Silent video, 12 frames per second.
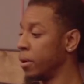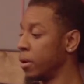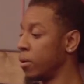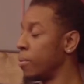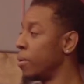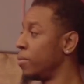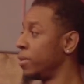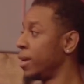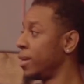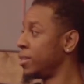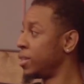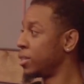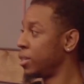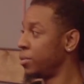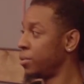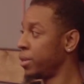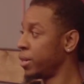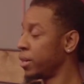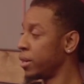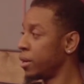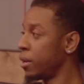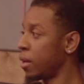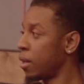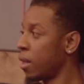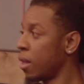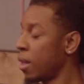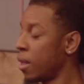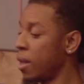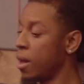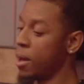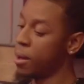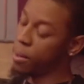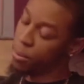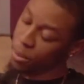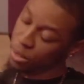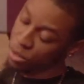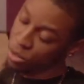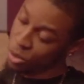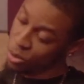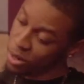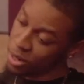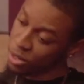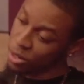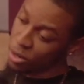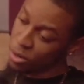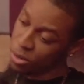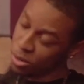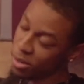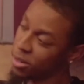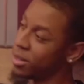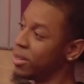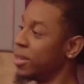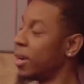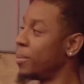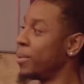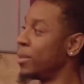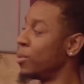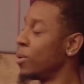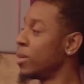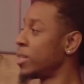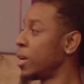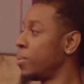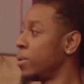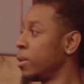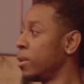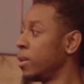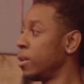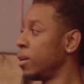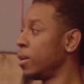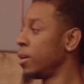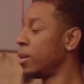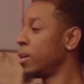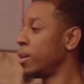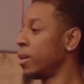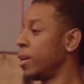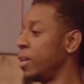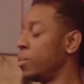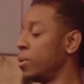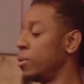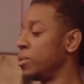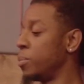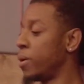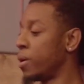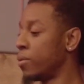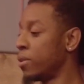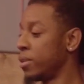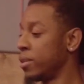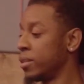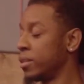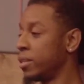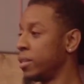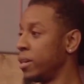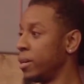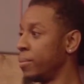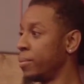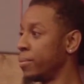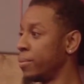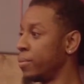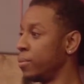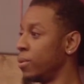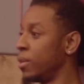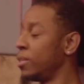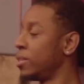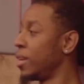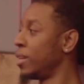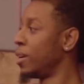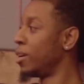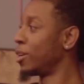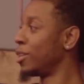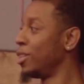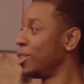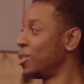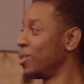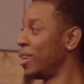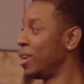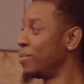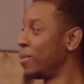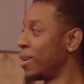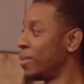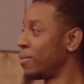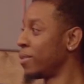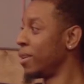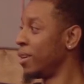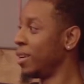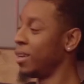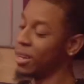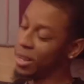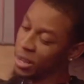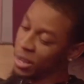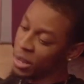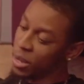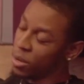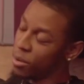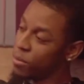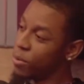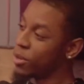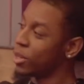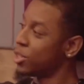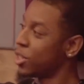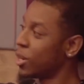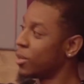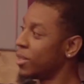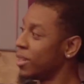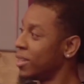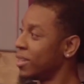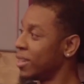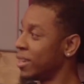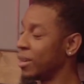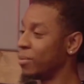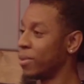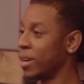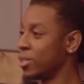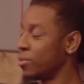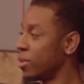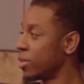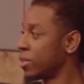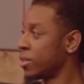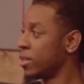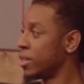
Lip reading: Grandmother died at 63. But 2 years ago, I mean, the worst happened. Anyone who's a parent will understand the unconditional love you have for your child, and vice versa.